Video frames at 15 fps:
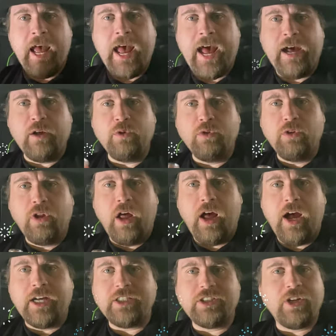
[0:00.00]

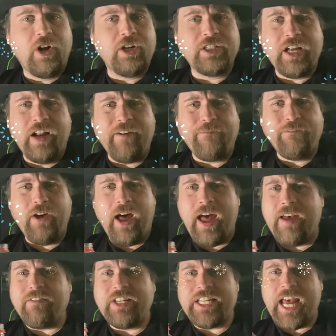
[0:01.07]
Outlaw stars. Not a
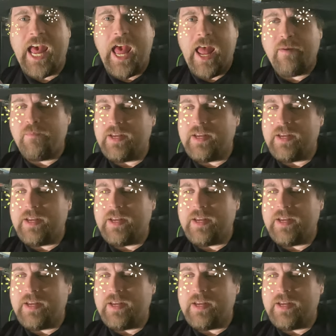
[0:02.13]
5, 10,